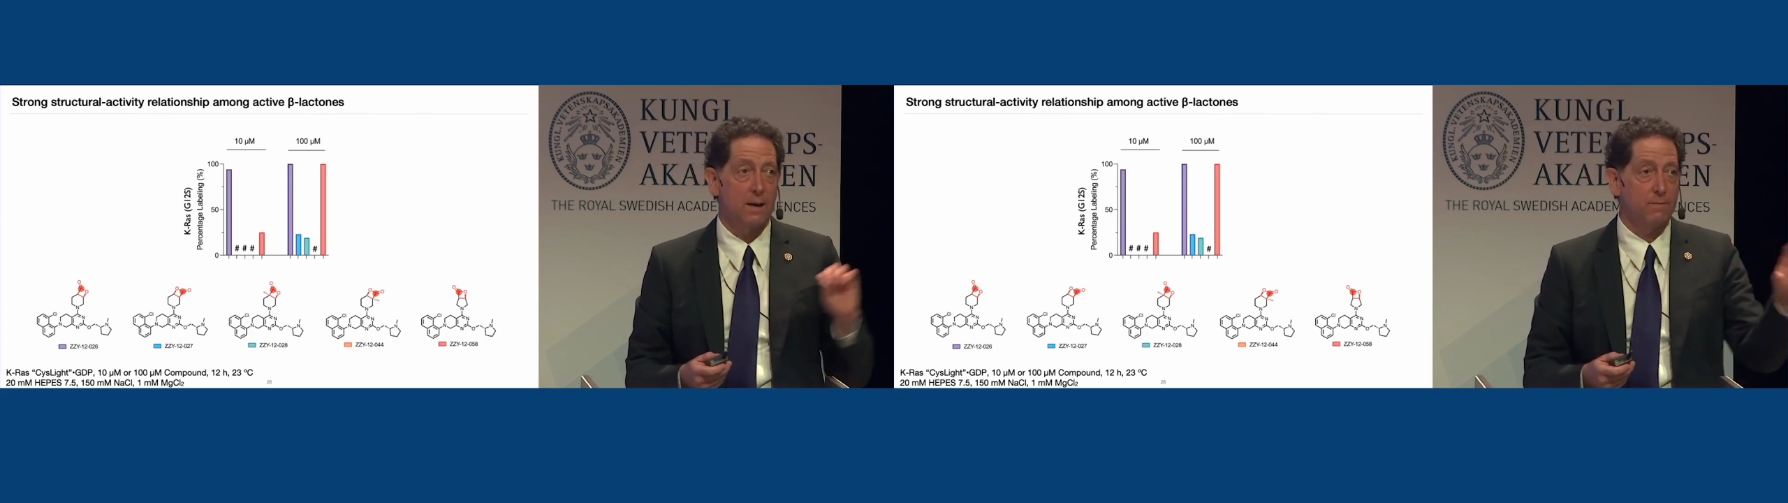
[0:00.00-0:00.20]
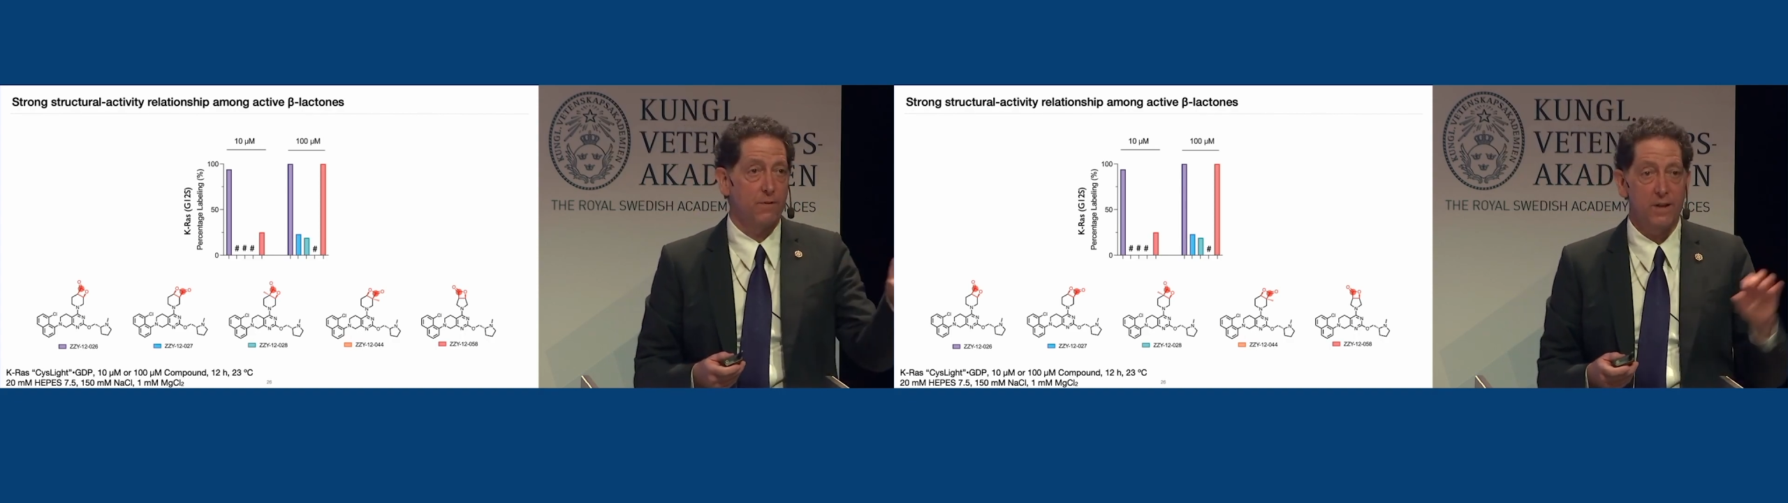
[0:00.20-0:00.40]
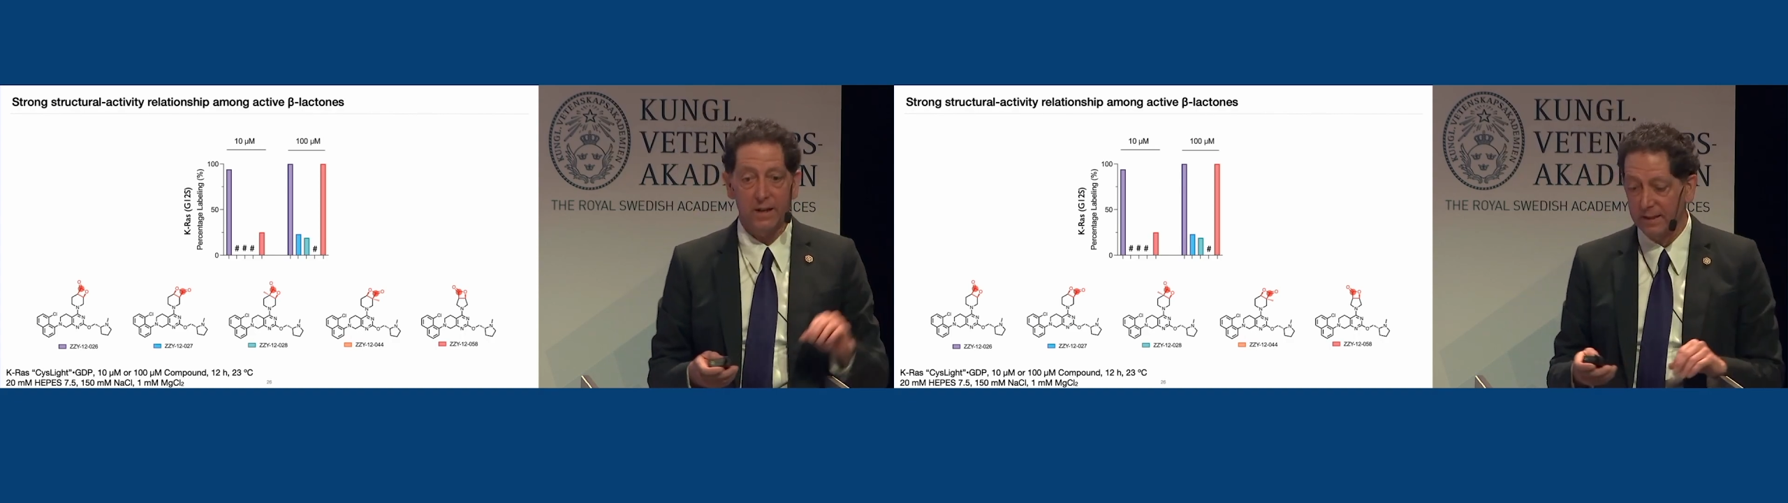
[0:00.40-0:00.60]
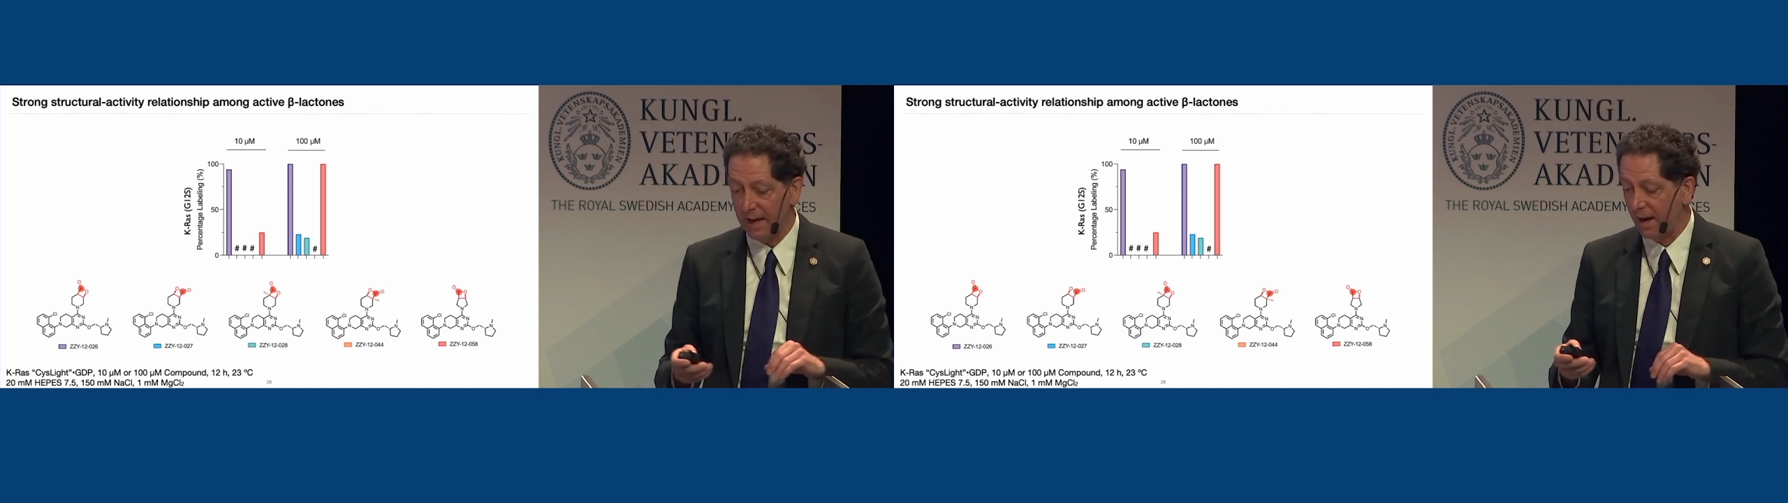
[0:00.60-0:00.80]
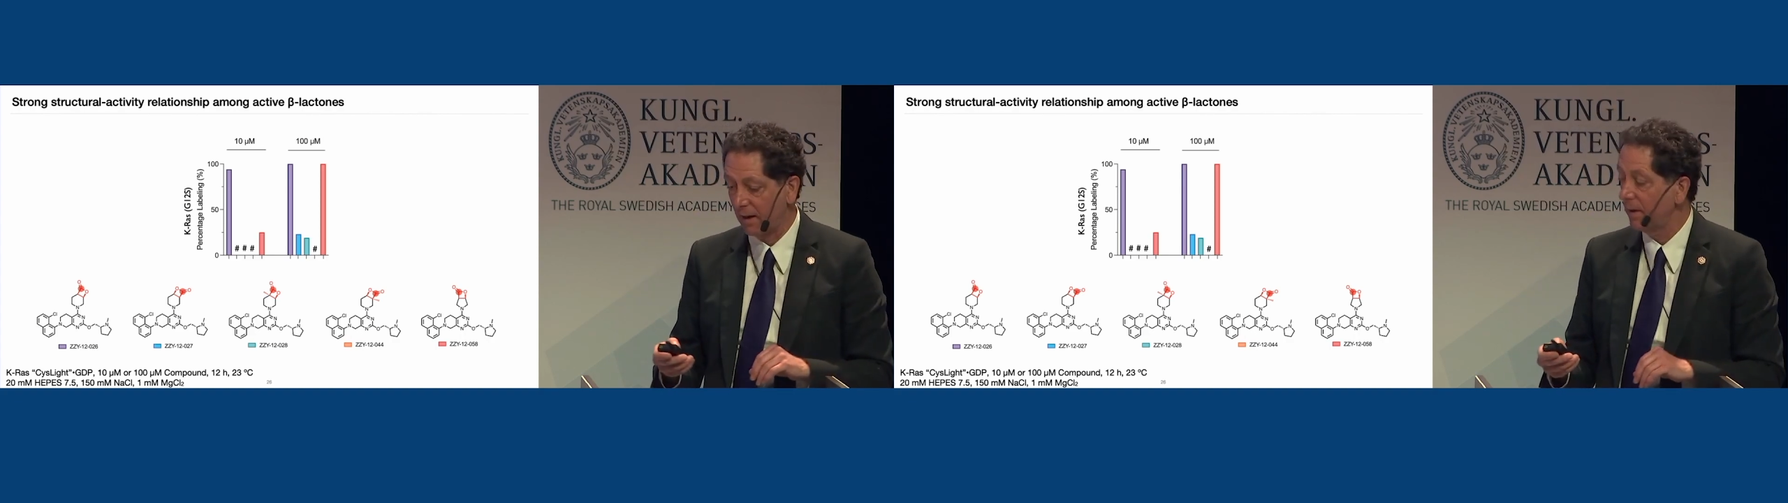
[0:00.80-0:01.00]
up for the
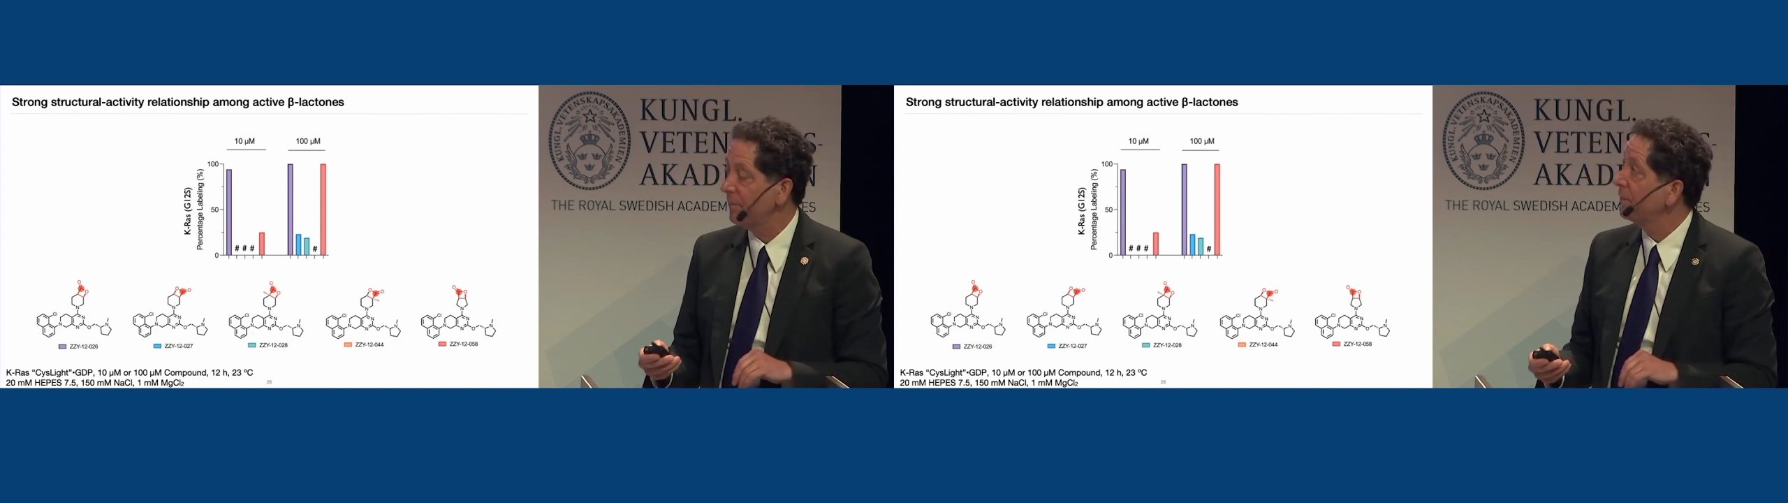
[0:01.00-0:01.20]
attack.